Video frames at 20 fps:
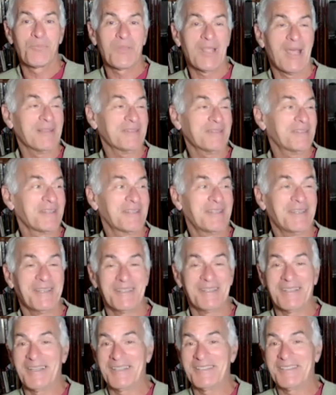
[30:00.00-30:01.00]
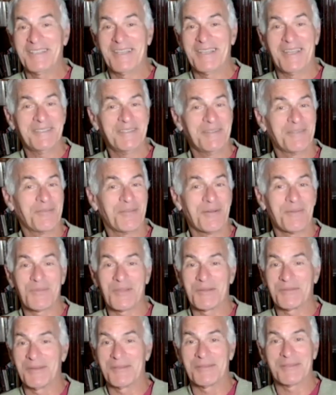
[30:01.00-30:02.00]
As a kid, I chanted from
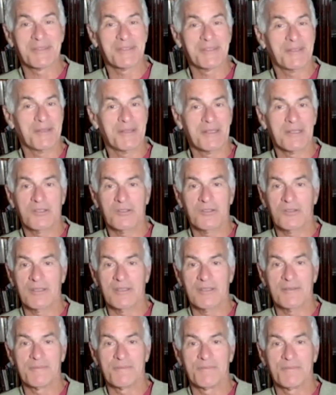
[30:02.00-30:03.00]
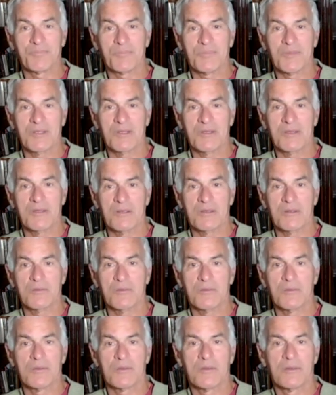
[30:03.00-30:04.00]
the river to the sea, you know.
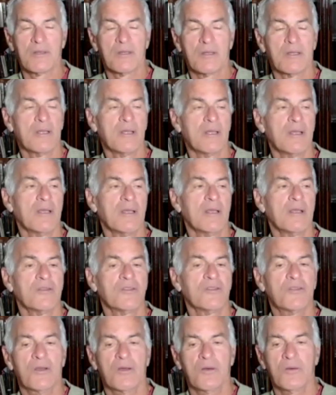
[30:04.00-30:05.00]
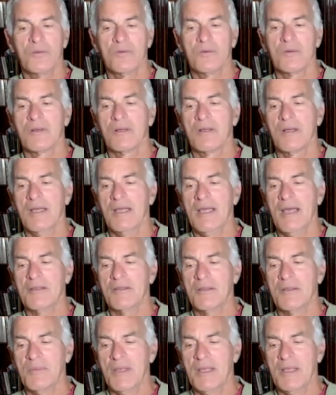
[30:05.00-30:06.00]
So I had
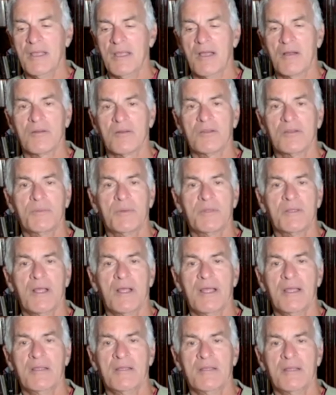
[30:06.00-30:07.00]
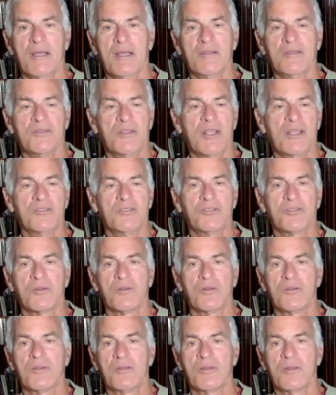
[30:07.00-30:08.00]
to make errors, but I stayed
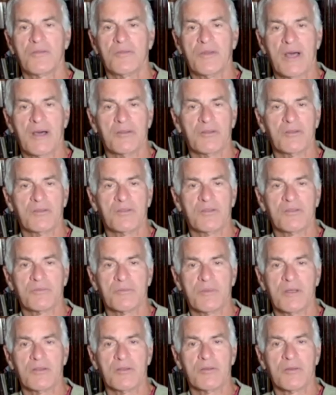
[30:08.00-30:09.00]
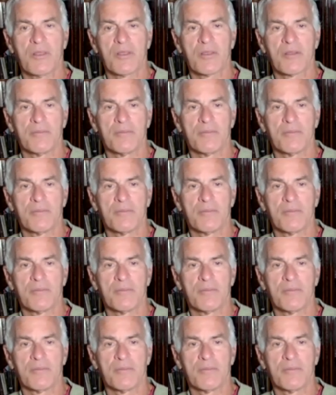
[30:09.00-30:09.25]
true to the values of my youth.